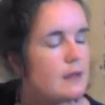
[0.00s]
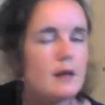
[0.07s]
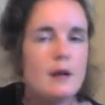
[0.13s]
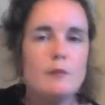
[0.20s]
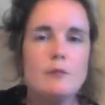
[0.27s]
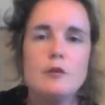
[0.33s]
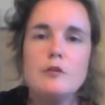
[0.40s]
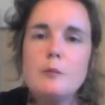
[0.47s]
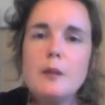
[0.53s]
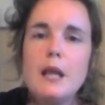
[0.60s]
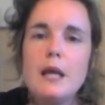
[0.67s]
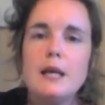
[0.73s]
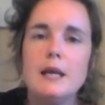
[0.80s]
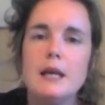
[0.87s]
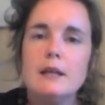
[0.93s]
I'm just
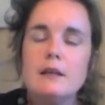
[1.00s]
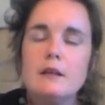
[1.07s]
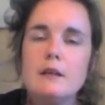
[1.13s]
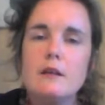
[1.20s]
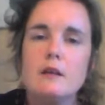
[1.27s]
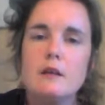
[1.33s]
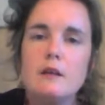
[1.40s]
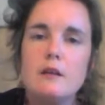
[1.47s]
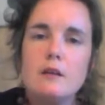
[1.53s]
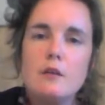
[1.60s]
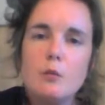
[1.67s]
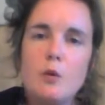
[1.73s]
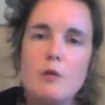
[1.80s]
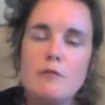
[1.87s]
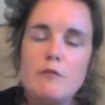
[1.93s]
playing the
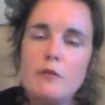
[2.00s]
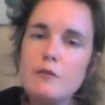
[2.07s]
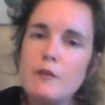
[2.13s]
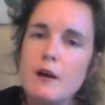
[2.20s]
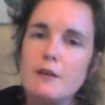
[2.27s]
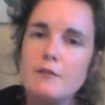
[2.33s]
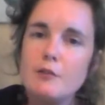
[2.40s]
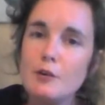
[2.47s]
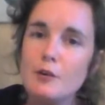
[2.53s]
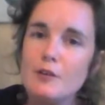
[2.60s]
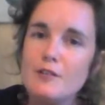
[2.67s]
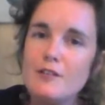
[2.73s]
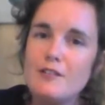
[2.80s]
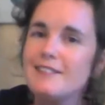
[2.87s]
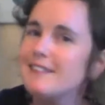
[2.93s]
1, 4, 5
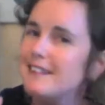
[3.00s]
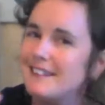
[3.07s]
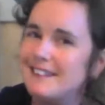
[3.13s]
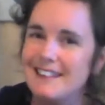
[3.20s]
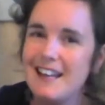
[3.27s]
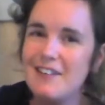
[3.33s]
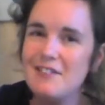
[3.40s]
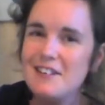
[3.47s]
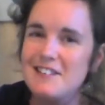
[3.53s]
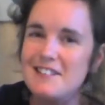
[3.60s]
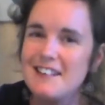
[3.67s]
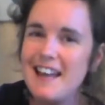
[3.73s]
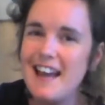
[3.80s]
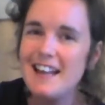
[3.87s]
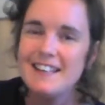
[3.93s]
chords, there it is
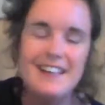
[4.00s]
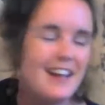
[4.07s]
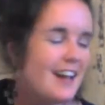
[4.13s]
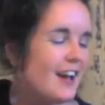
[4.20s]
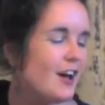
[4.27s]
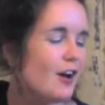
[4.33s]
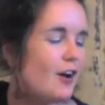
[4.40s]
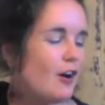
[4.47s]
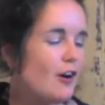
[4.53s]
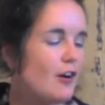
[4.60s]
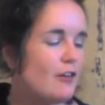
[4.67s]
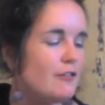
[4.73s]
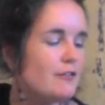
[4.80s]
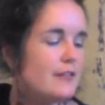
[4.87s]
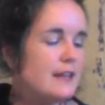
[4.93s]
again,
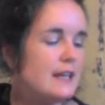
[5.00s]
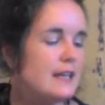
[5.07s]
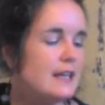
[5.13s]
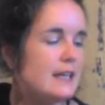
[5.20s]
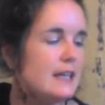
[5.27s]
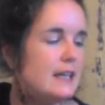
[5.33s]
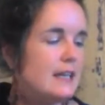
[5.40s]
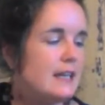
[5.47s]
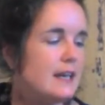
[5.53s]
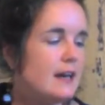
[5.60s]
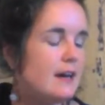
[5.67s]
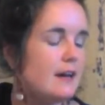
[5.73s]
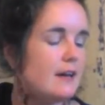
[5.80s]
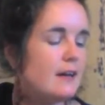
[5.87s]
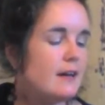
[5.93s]
of the
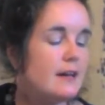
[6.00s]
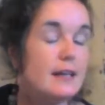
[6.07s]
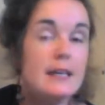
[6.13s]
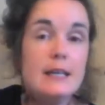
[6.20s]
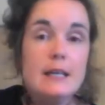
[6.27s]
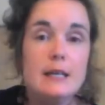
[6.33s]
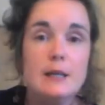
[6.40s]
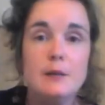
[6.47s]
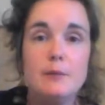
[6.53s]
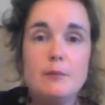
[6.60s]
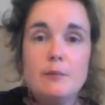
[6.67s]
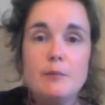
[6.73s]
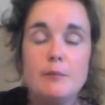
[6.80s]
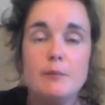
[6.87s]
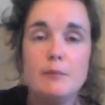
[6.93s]
E
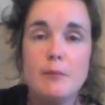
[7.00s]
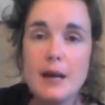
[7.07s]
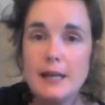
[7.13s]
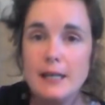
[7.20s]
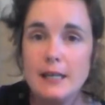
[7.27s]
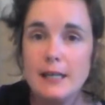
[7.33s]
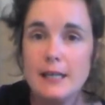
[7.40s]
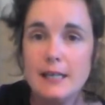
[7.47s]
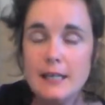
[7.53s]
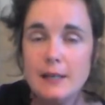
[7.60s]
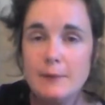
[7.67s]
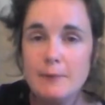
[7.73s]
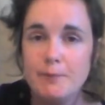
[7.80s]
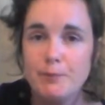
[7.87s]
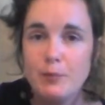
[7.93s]
minor key.
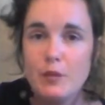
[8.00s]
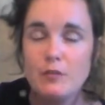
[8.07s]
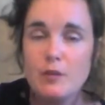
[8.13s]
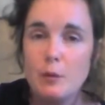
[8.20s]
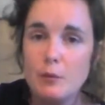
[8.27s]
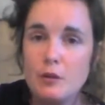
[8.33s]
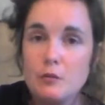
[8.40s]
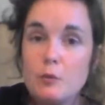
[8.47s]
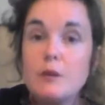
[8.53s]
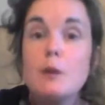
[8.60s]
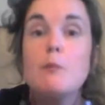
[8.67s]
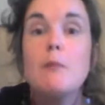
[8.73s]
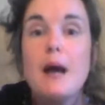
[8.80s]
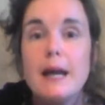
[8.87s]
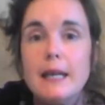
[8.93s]
So because we're in a
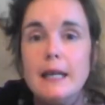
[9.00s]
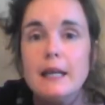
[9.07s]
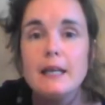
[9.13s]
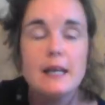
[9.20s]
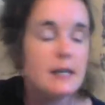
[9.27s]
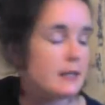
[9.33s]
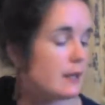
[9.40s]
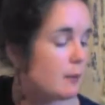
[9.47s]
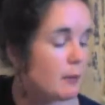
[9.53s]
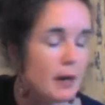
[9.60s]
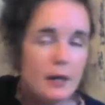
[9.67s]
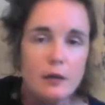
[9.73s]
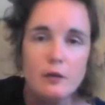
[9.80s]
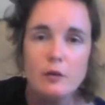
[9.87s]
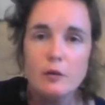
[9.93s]
minor key, the
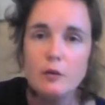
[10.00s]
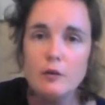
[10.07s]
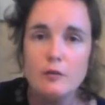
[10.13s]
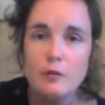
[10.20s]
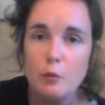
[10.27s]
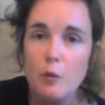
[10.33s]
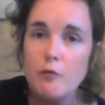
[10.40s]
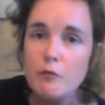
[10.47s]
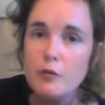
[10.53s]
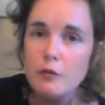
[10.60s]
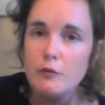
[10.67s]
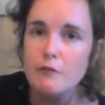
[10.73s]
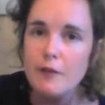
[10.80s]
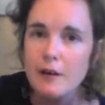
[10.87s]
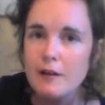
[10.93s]
minor chords are 1, 4,
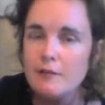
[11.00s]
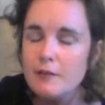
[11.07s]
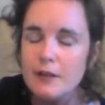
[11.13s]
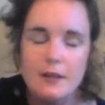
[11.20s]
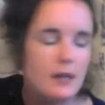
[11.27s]
and 5.